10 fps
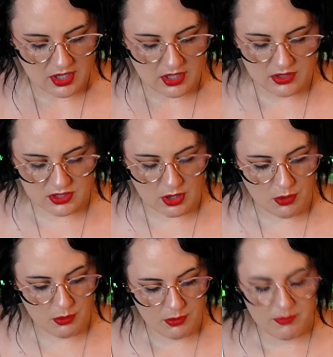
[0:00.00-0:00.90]

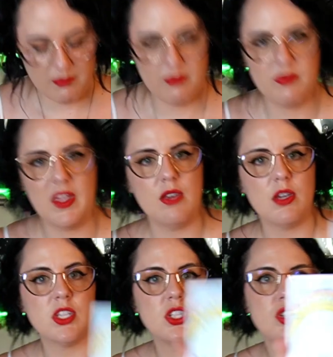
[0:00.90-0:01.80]
so that you
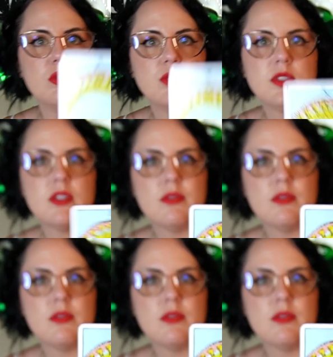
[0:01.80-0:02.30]
can choose